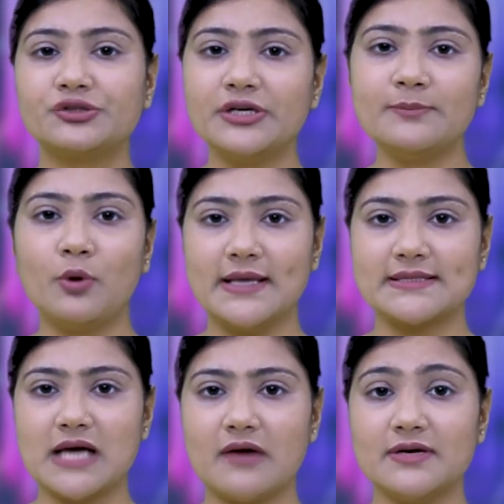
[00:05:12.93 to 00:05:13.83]
three
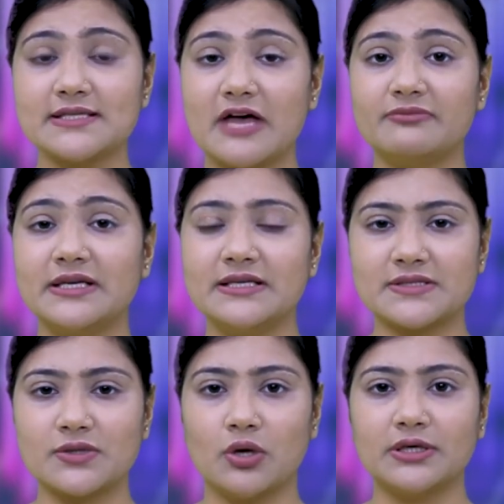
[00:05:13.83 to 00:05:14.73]
mobile towers have been
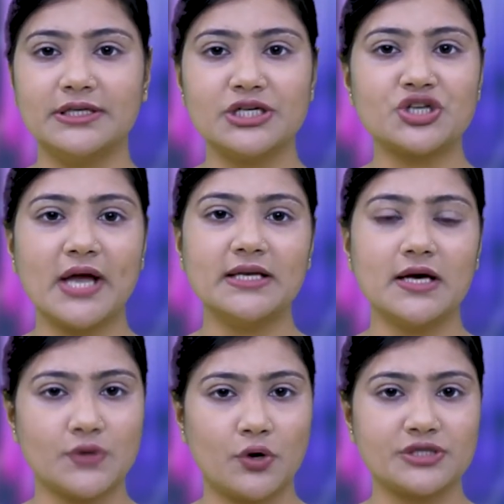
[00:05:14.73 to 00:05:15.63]
installed near
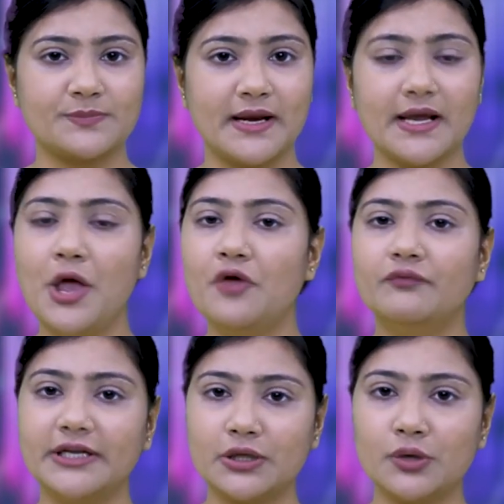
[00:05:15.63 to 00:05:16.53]
China's hot spring,
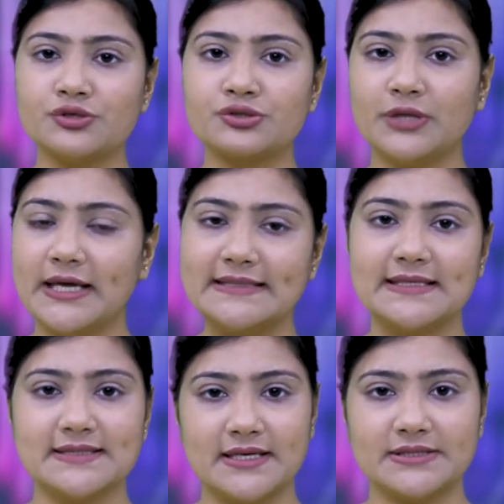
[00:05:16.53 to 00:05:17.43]
very close to the
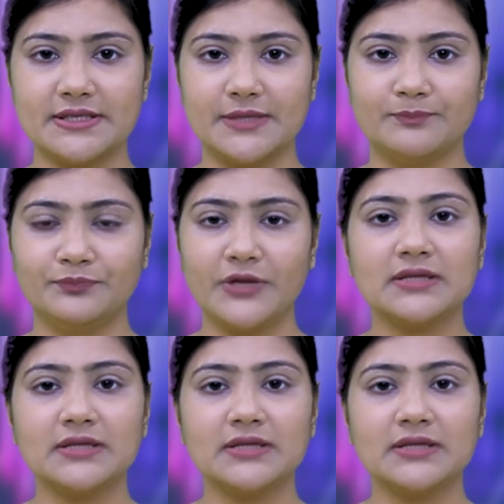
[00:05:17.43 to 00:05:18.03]
Indian territory.